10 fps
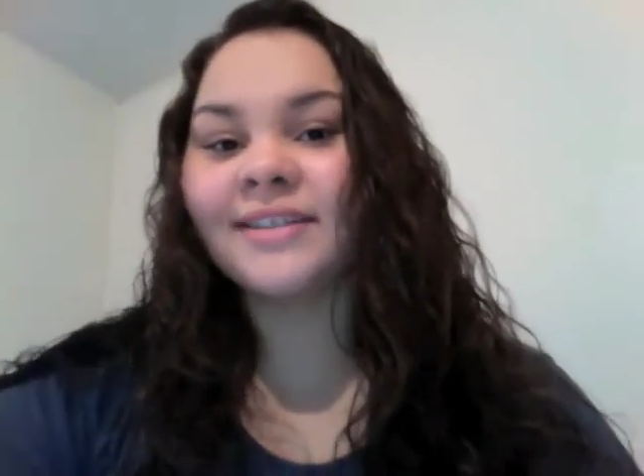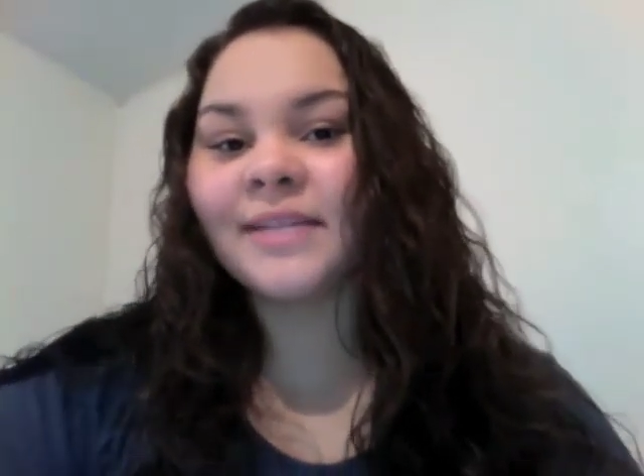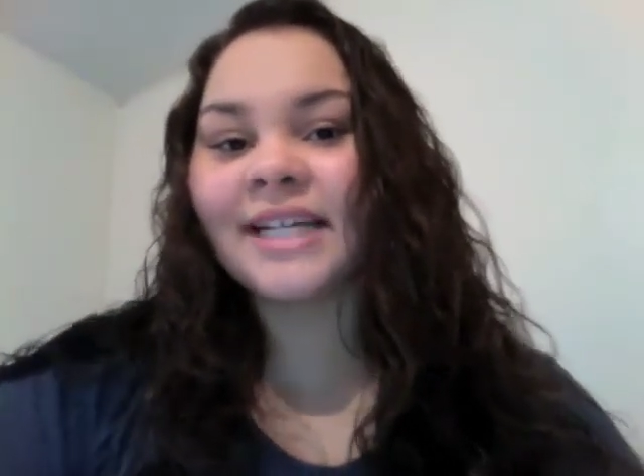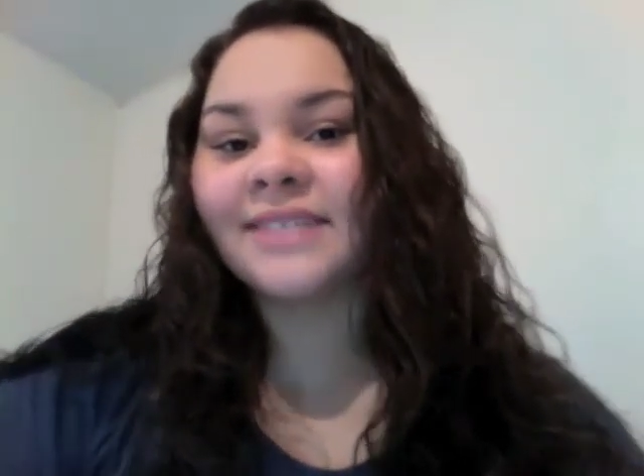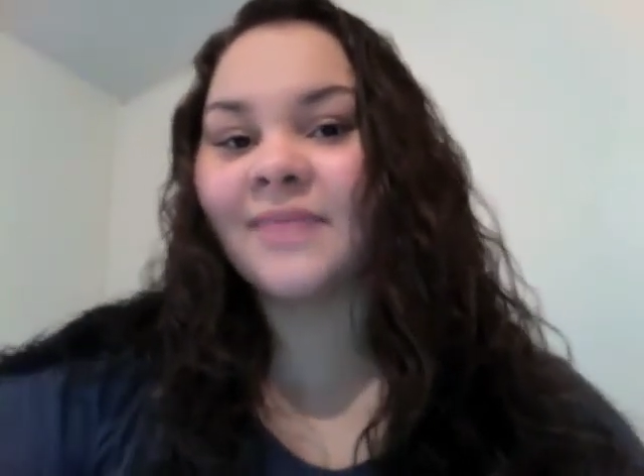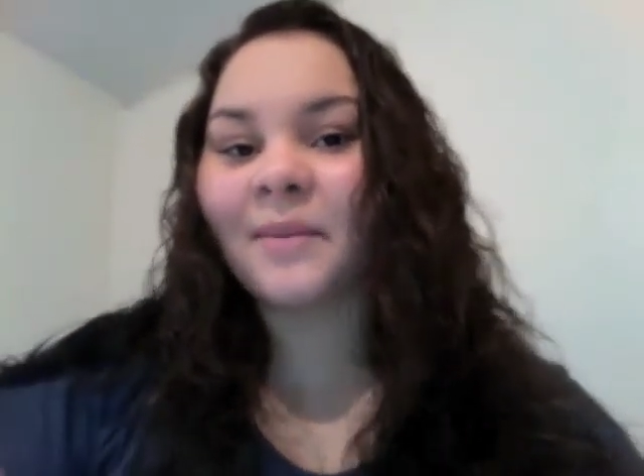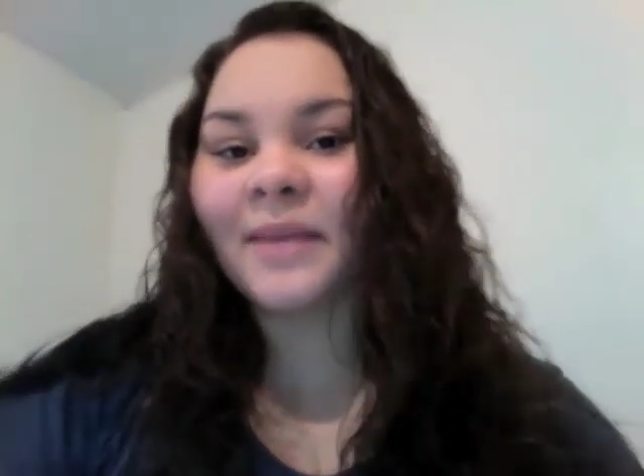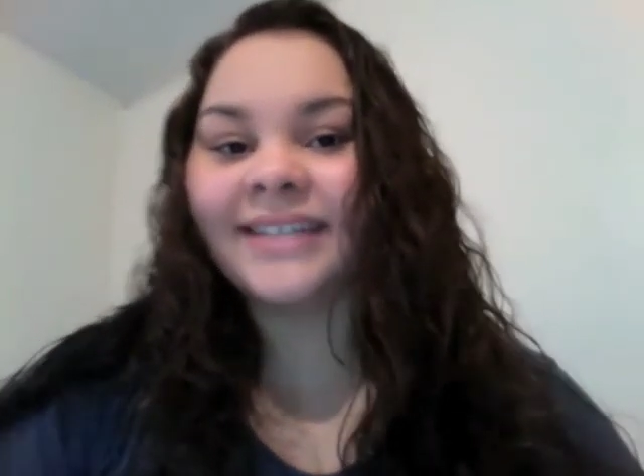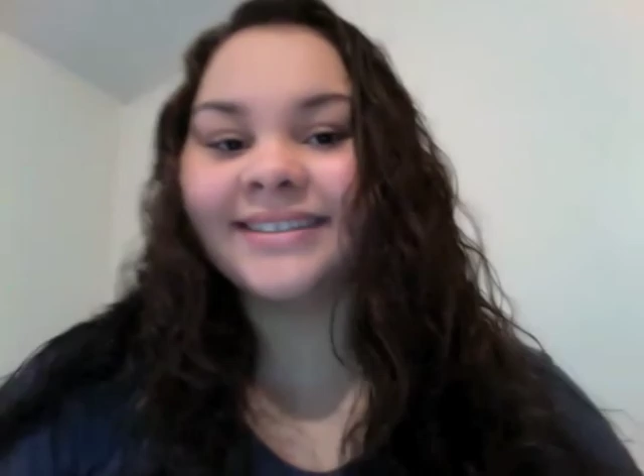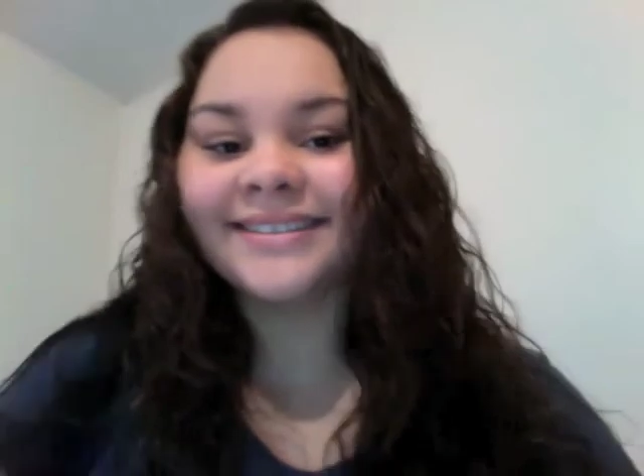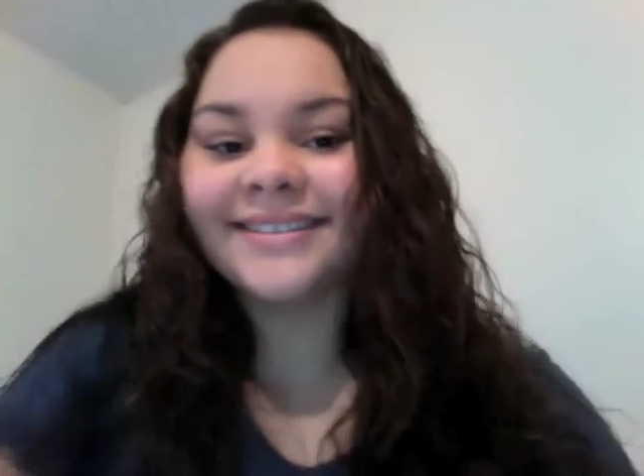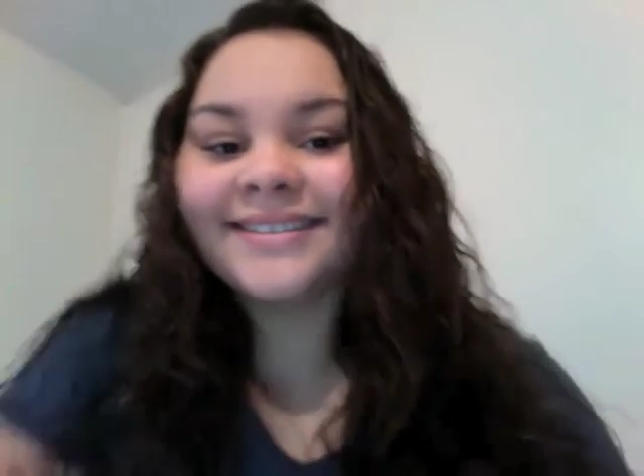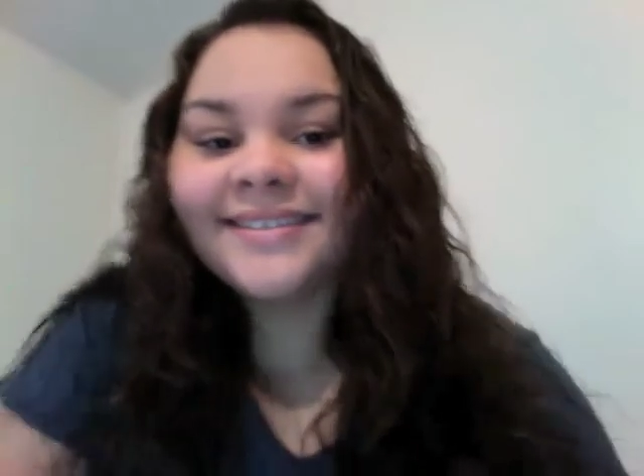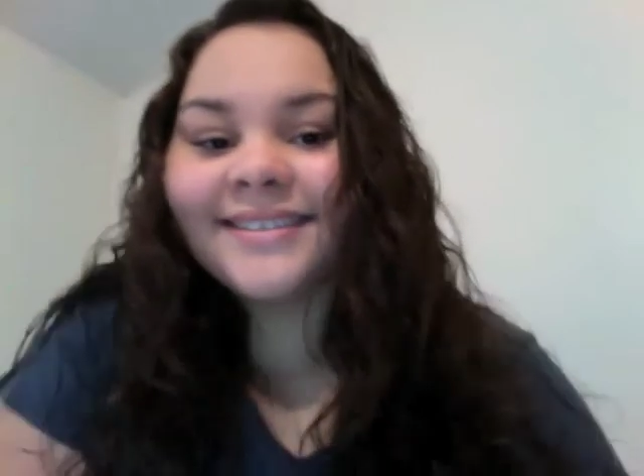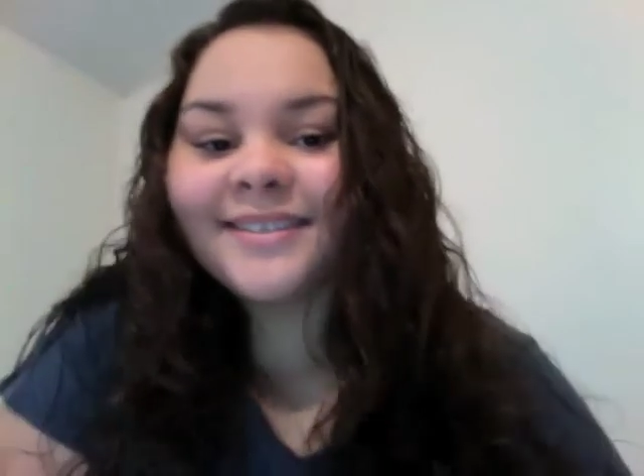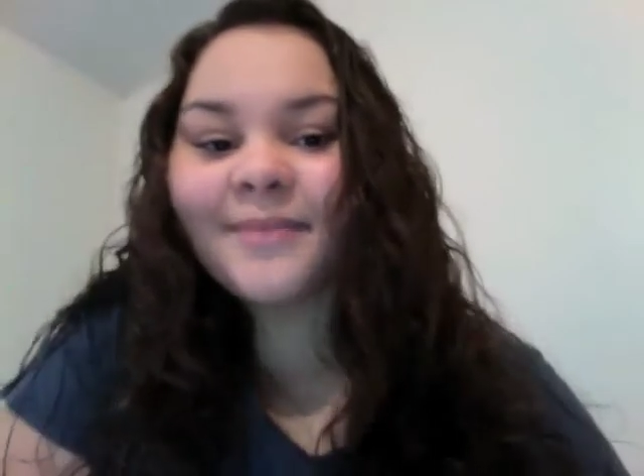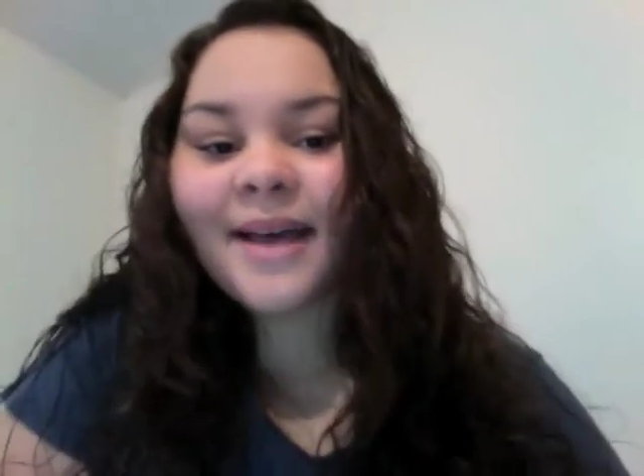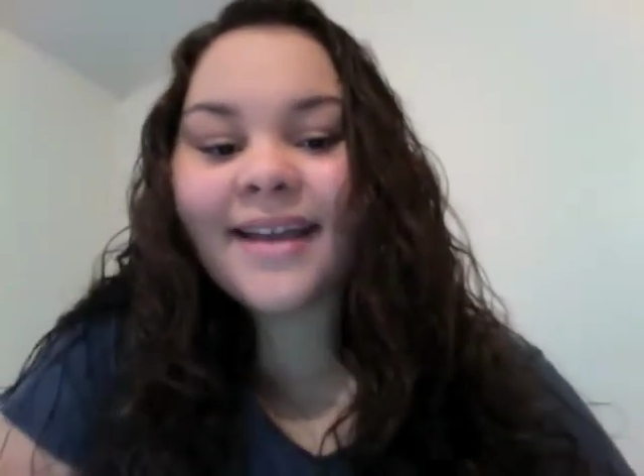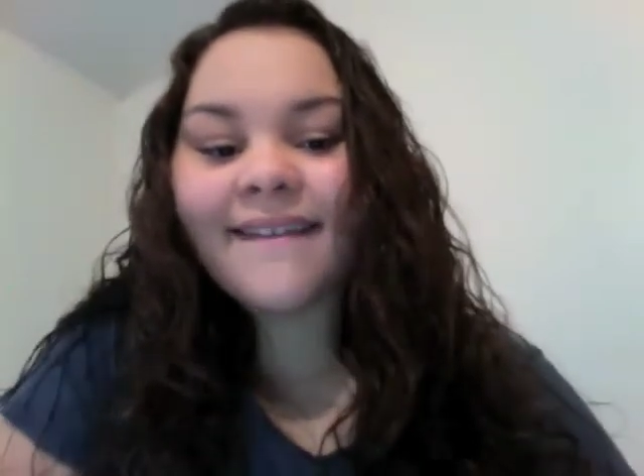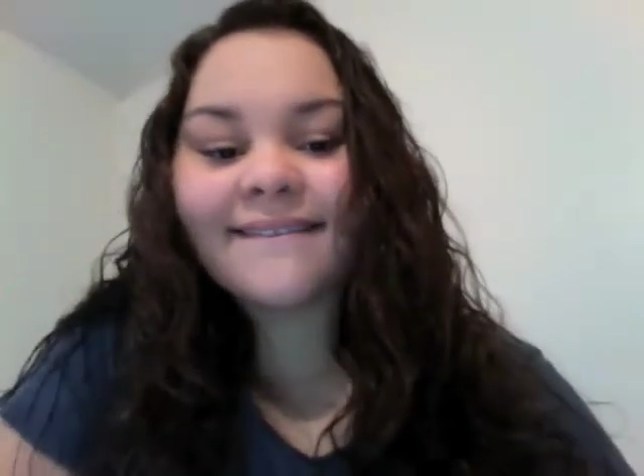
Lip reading: some things about me. Bye.